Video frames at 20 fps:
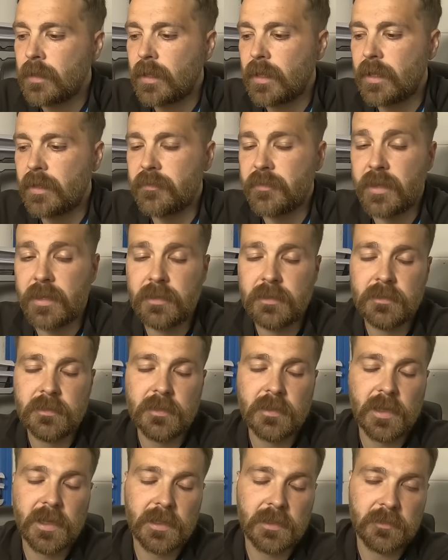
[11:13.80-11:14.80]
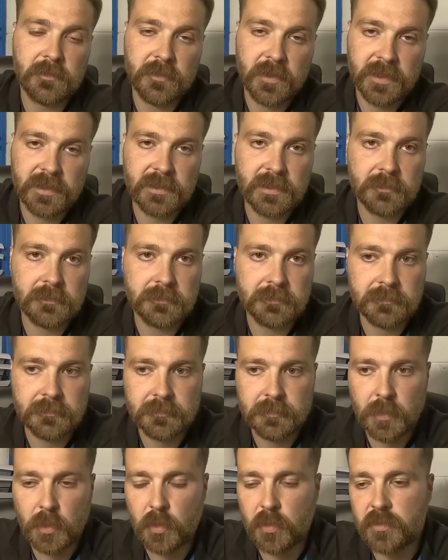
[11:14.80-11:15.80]
and then I'll invite them
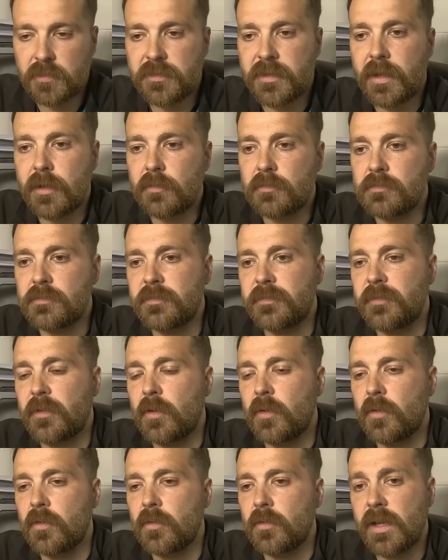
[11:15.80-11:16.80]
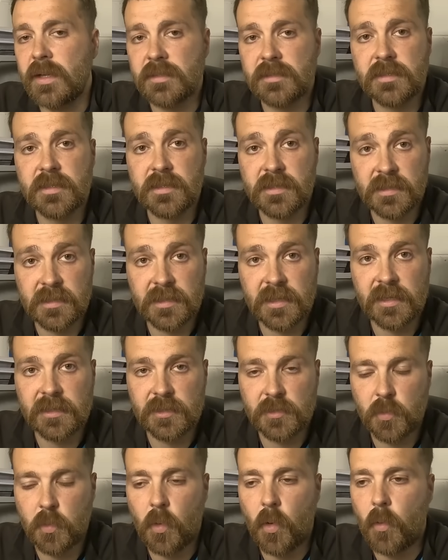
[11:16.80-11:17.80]
both down for us to
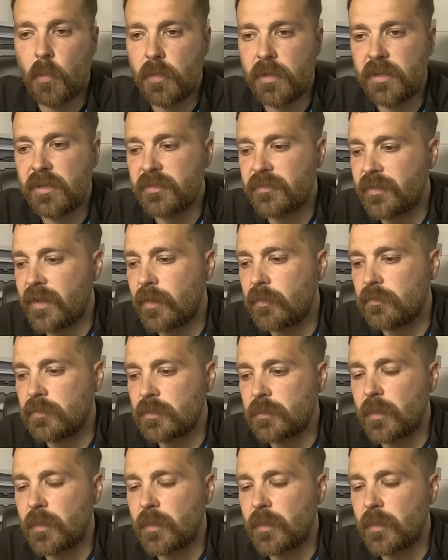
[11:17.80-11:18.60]
discuss what we have found.